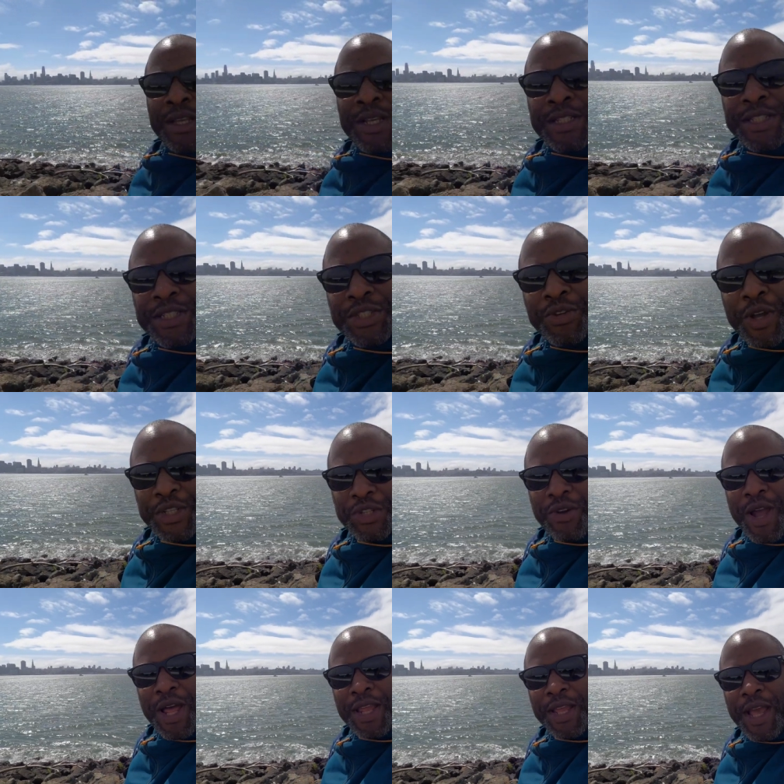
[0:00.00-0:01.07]
This is Treasure
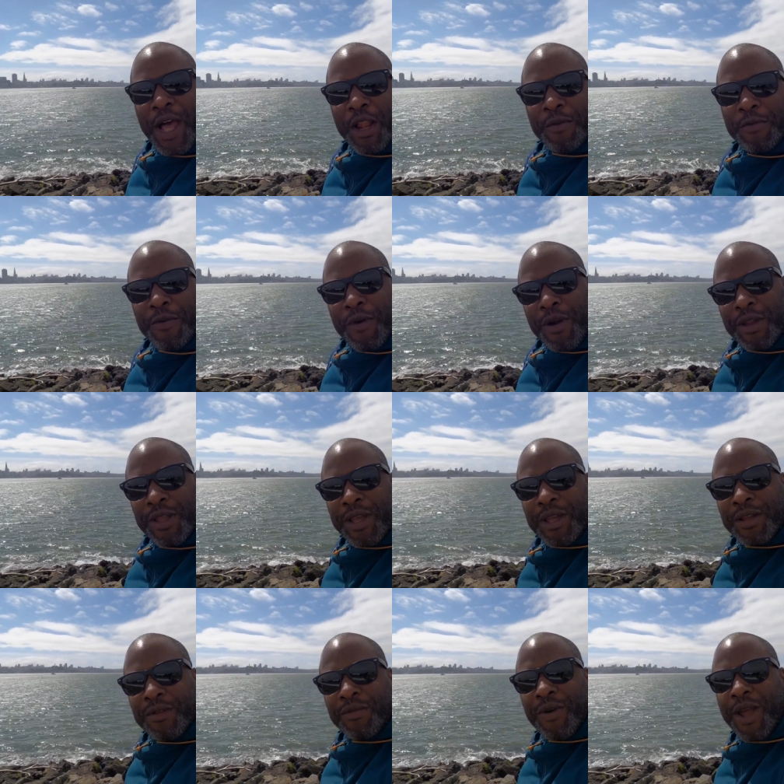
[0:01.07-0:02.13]
Island, California,
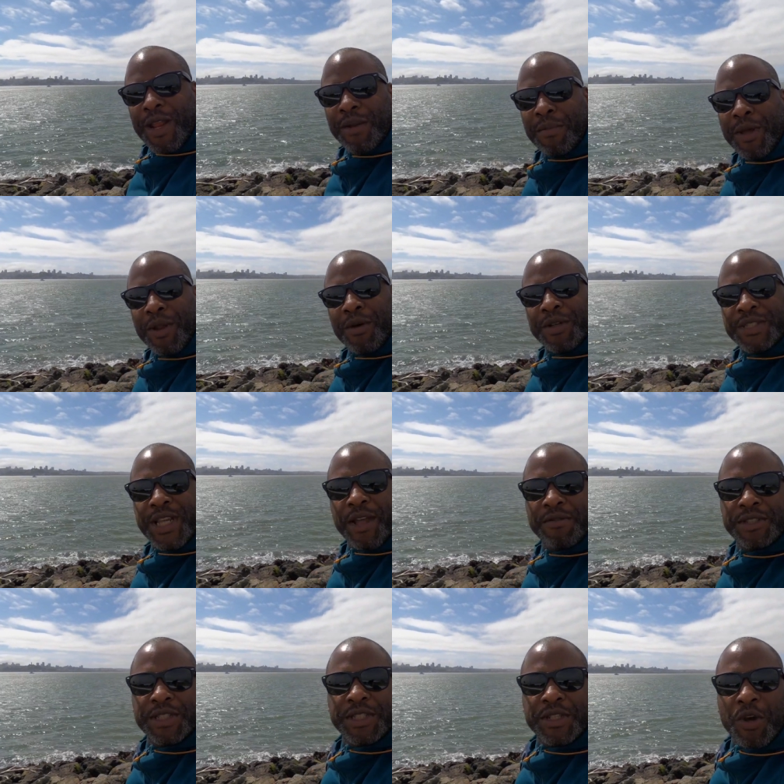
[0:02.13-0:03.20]
right in the middle of San
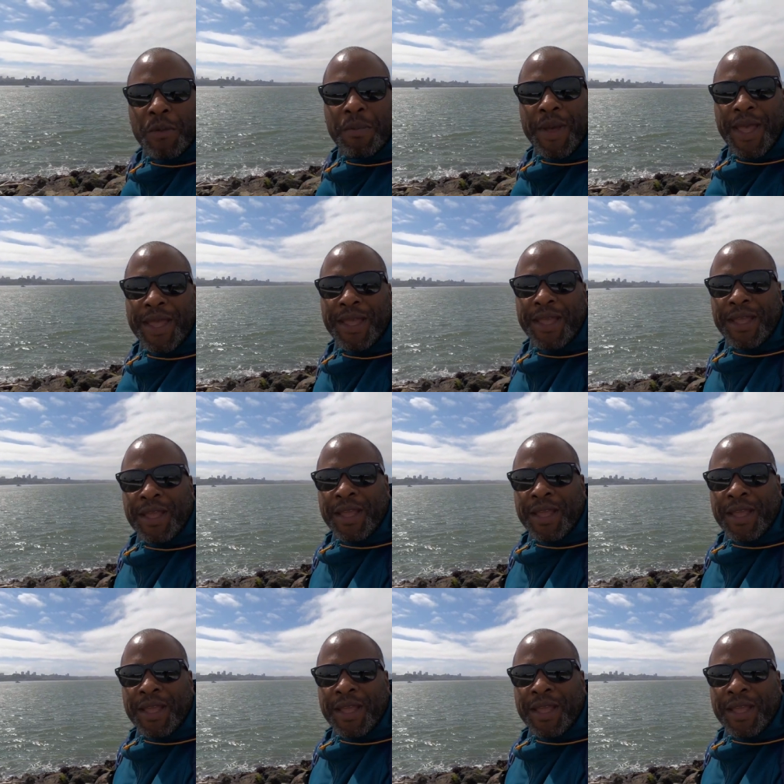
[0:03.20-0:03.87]
Francisco Bay.